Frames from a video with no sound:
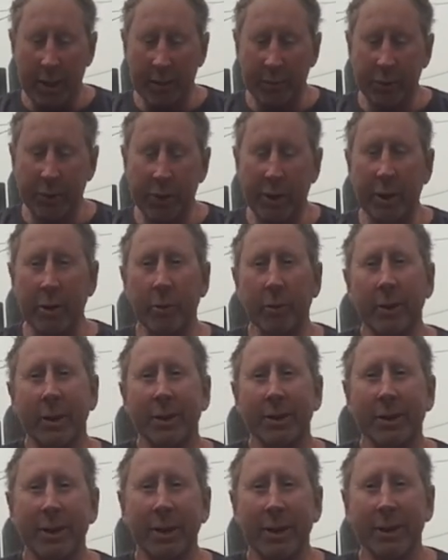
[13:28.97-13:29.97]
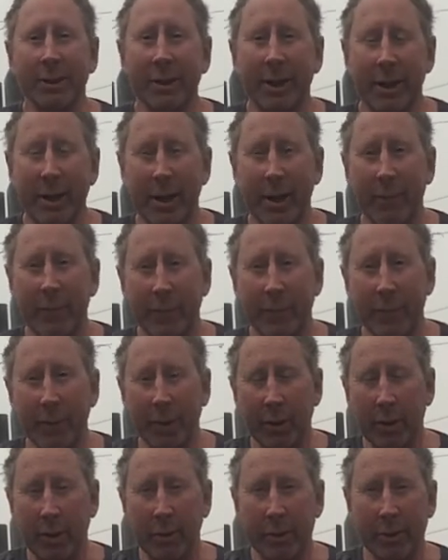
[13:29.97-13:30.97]
Generally 6 a.m. for the
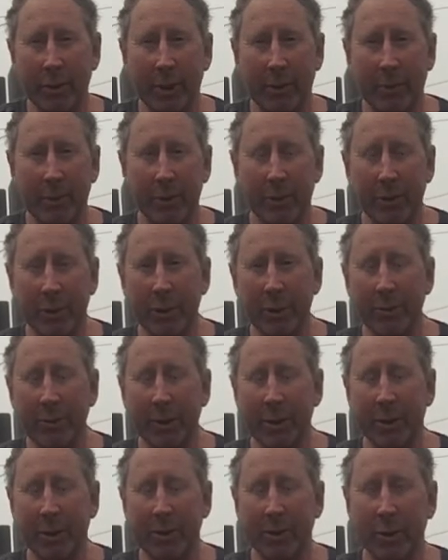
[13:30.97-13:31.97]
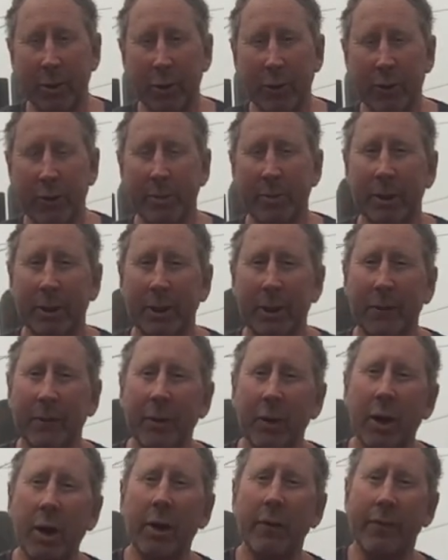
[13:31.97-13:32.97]
lowest temperatures because the Earth has been
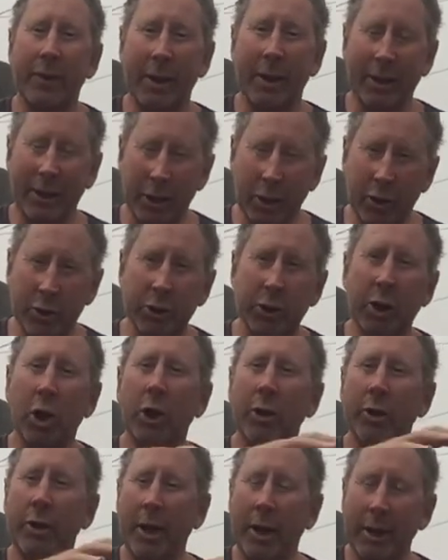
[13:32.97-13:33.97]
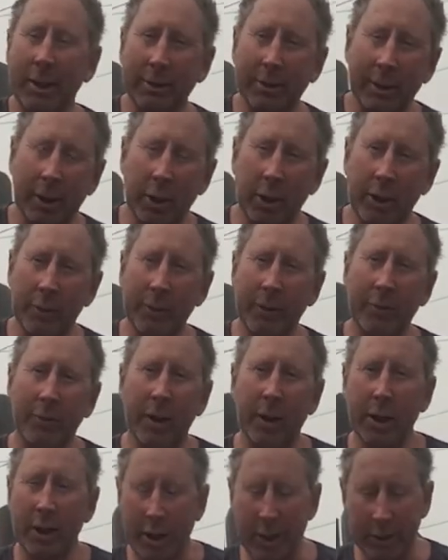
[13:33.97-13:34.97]
giving off that energy all night, that long wave
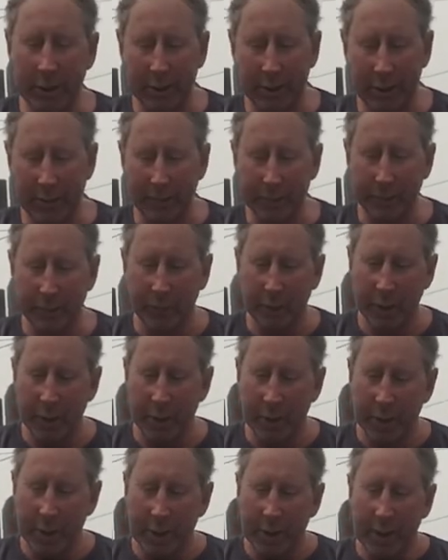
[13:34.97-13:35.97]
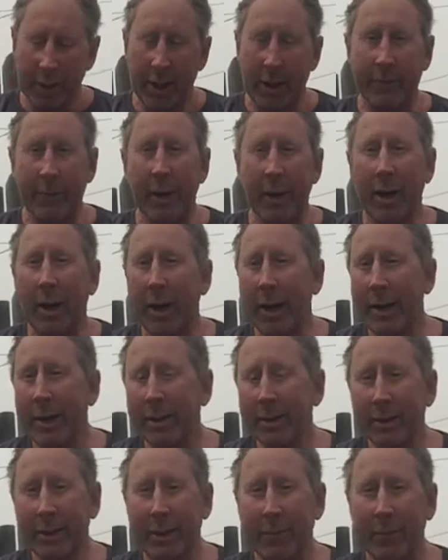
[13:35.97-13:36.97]
radiation. And the
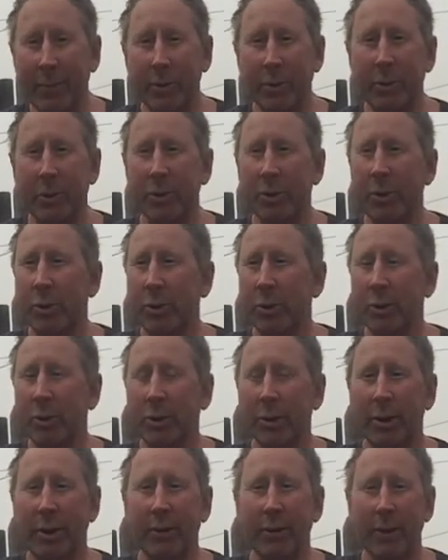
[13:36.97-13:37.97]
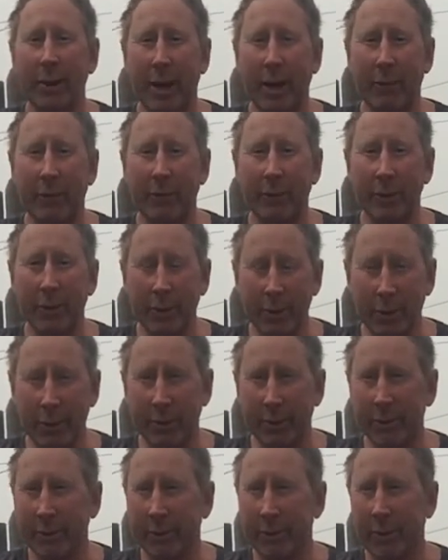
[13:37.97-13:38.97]
highest temperatures are usually in the afternoon,
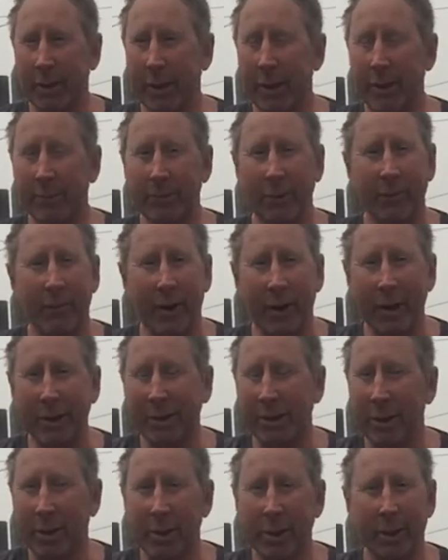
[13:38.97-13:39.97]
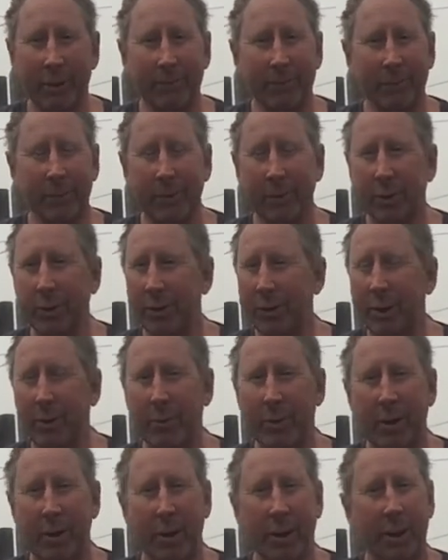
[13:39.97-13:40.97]
right? In Visalia, good
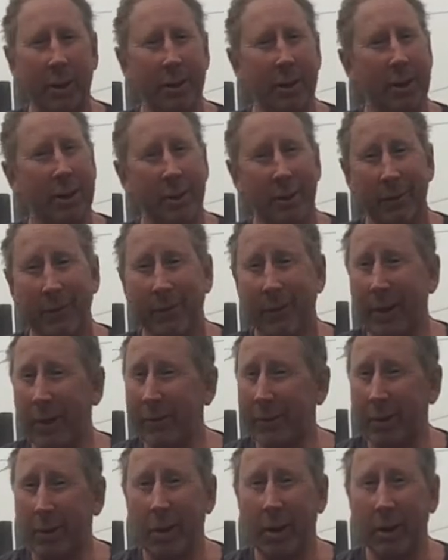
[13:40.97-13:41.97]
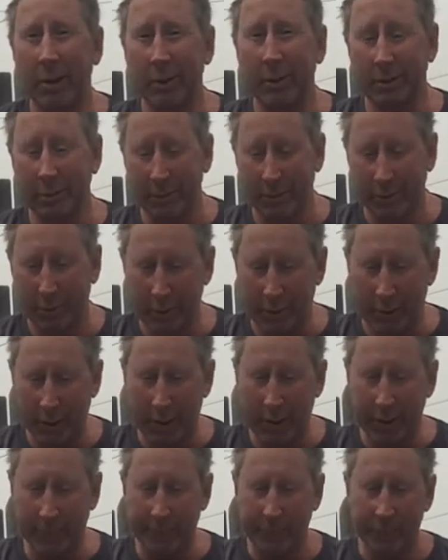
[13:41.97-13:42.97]
summer day, 5 o'clock, correct?